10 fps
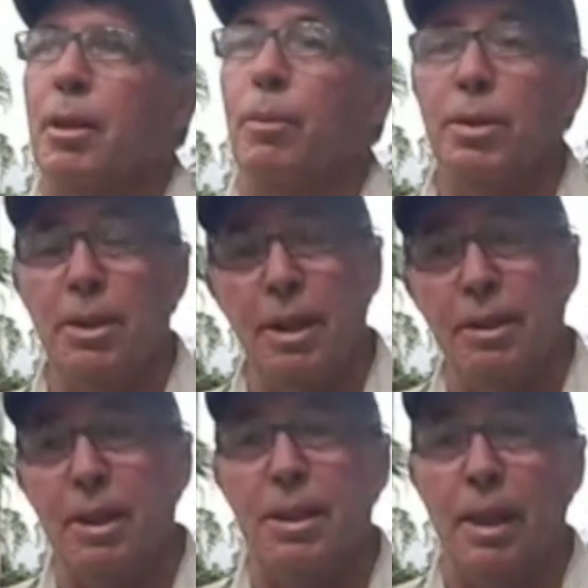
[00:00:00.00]
Wasn't
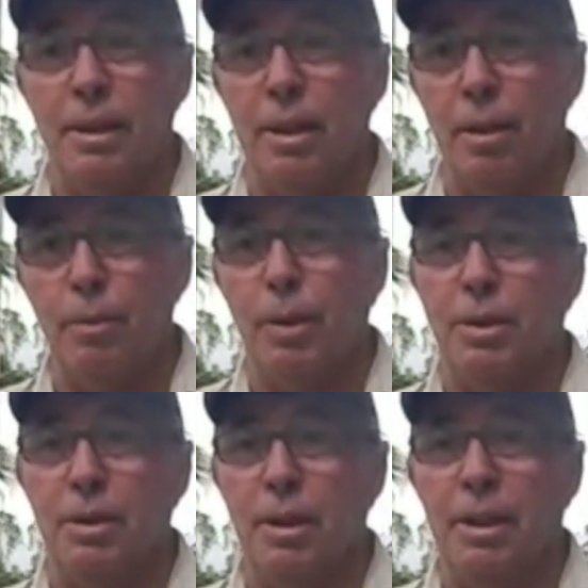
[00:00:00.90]
at this end, I know it
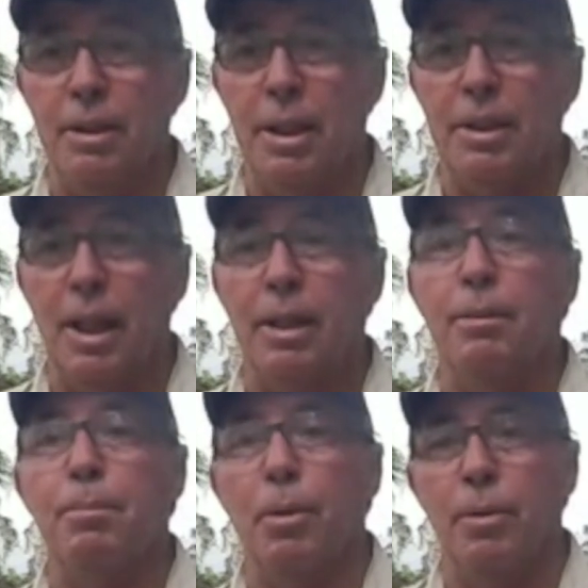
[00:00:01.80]
wasn't at this
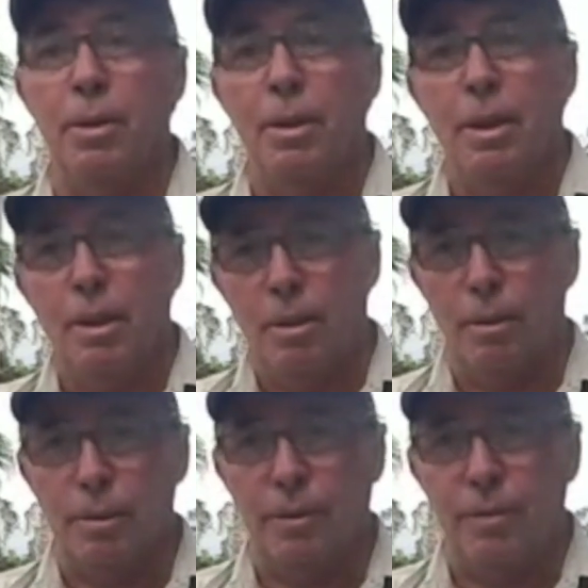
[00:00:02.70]
end, but
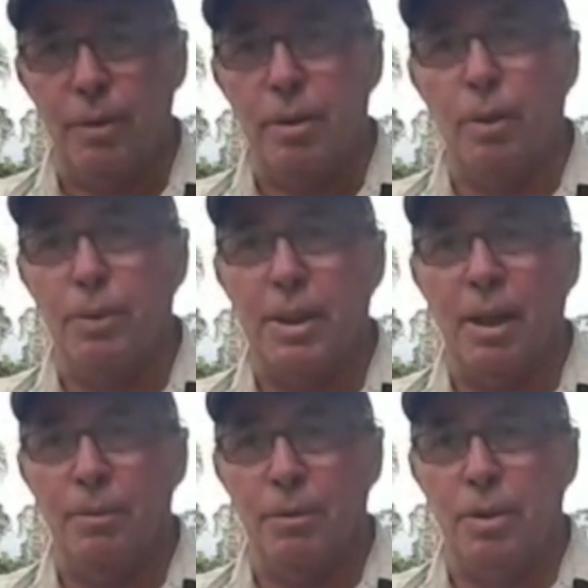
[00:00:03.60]
all the fruit goes
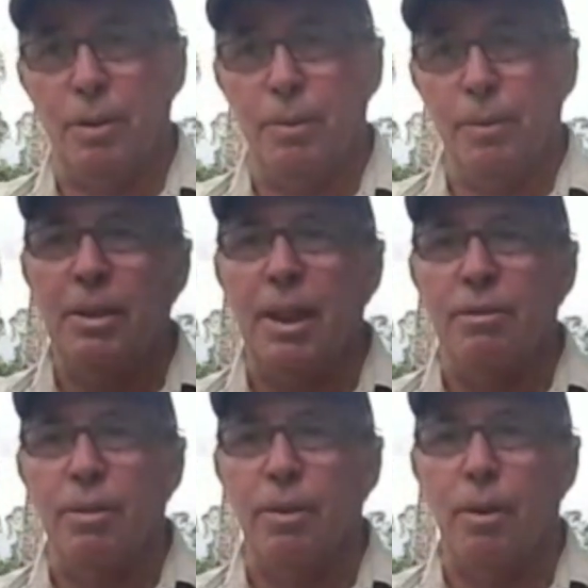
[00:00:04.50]
down to a
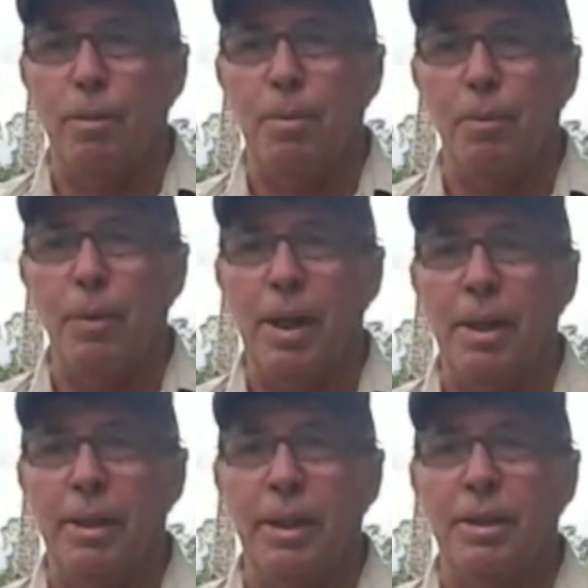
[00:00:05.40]
central hub
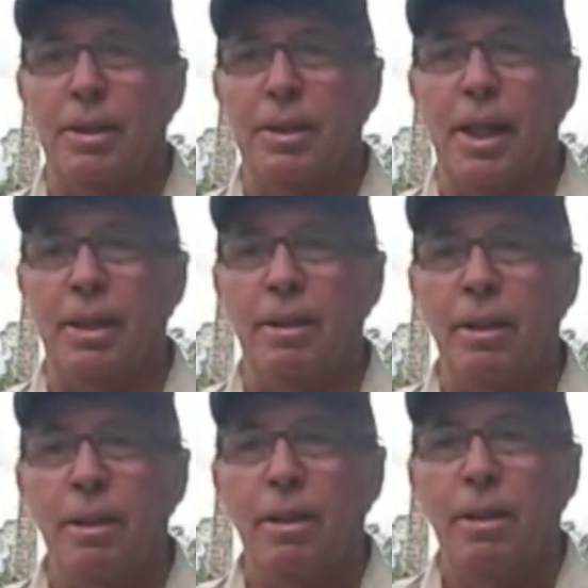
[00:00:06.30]
where it's then
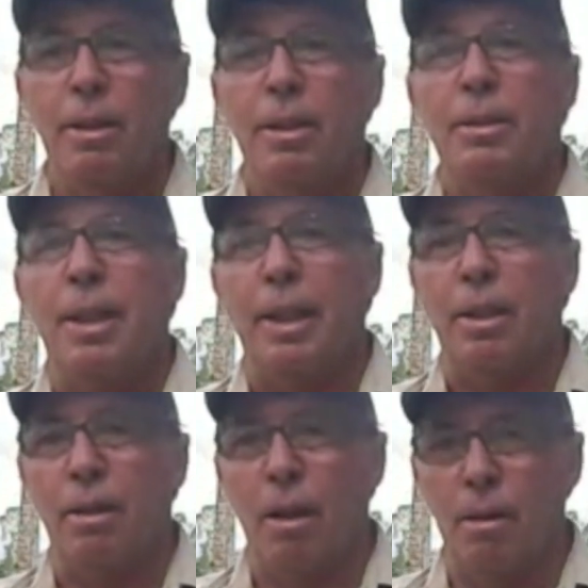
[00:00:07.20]

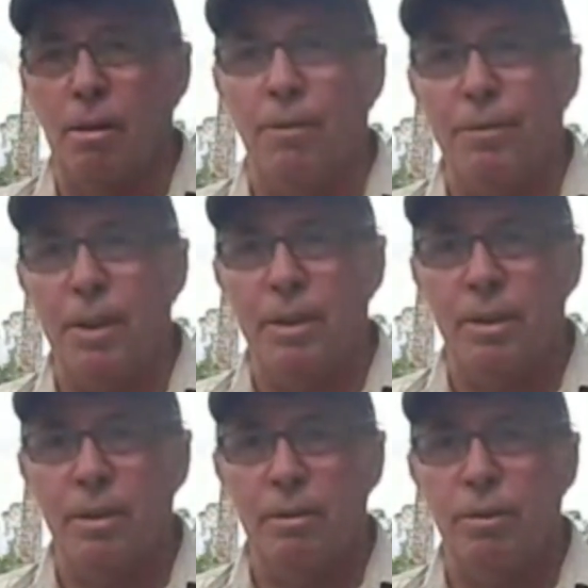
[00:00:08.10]
taken off
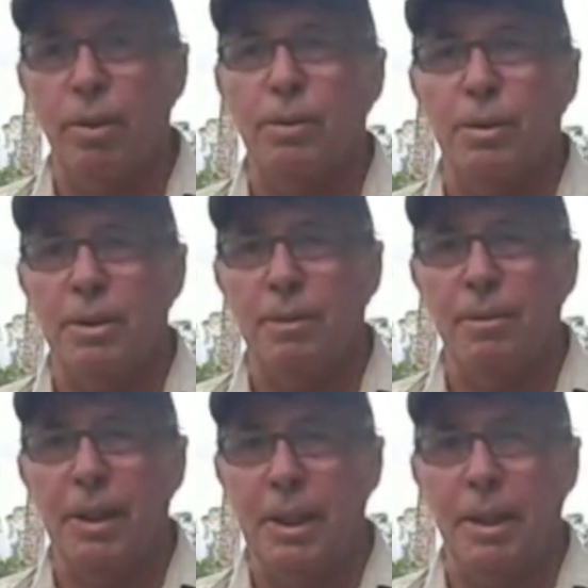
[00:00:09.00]
the trucks
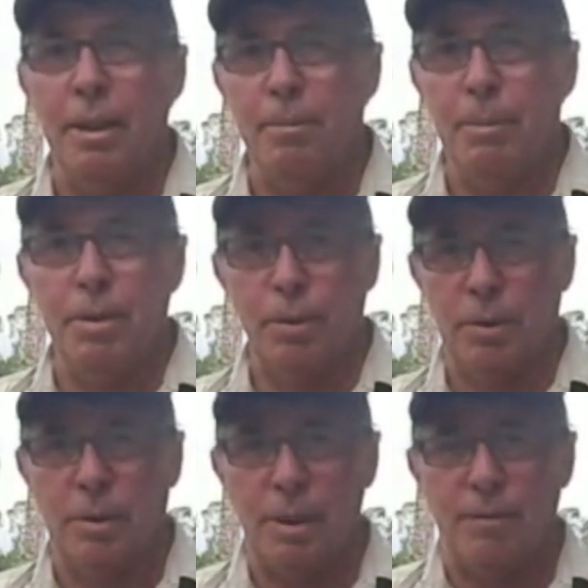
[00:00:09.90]
here,
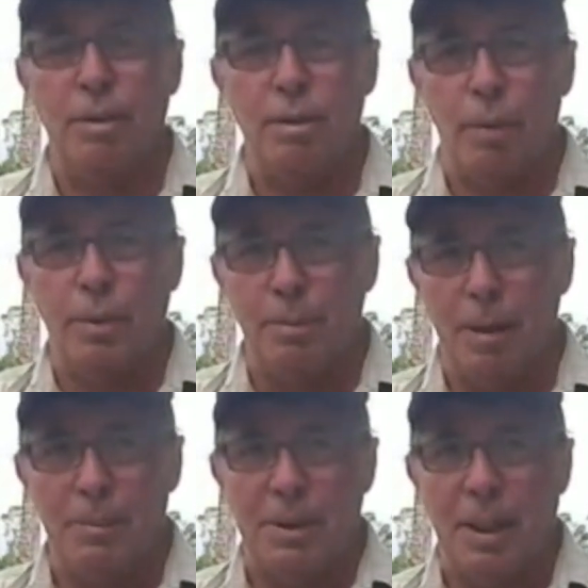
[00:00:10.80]
because different growers
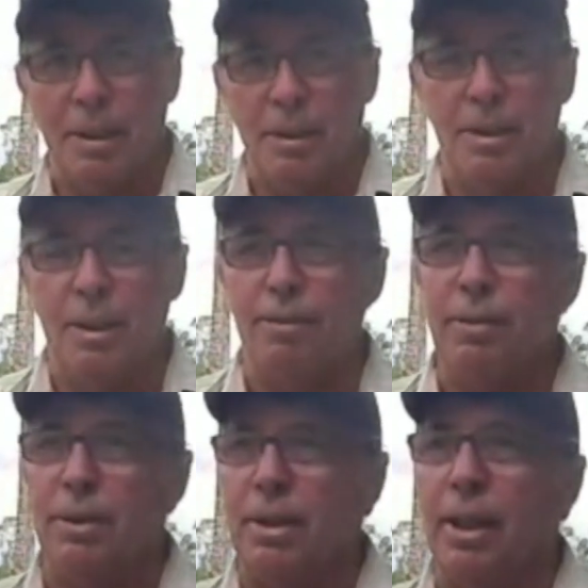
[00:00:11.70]
might be sending to
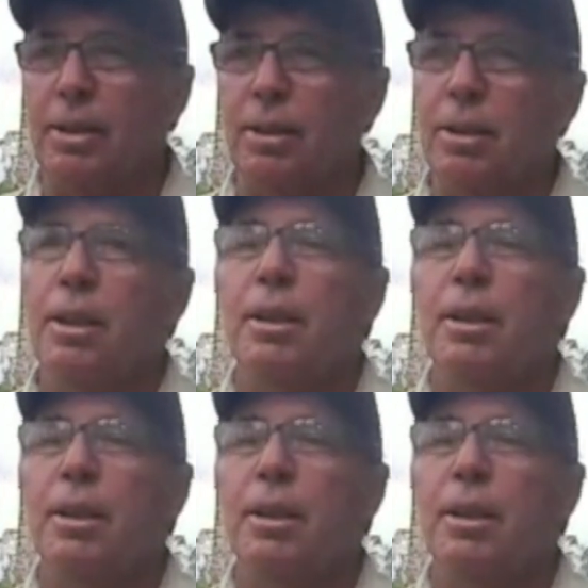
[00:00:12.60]
different states.